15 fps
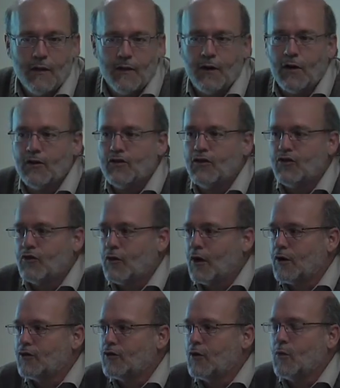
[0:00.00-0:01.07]
There is a
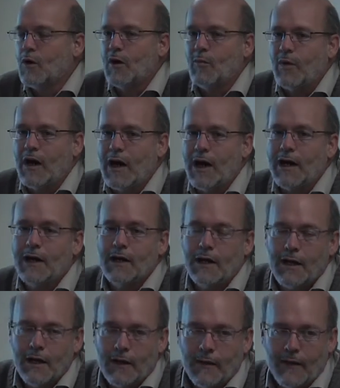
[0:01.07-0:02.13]
structure whereby
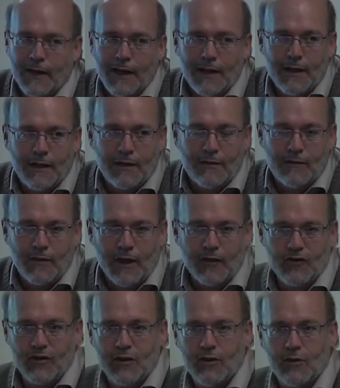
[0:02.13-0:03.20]
They can
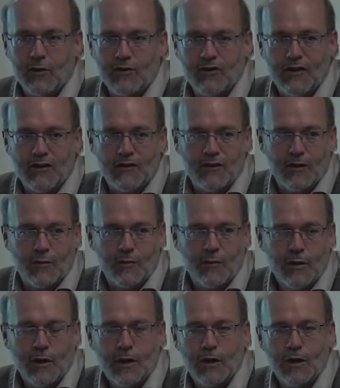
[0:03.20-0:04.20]
invest in your system.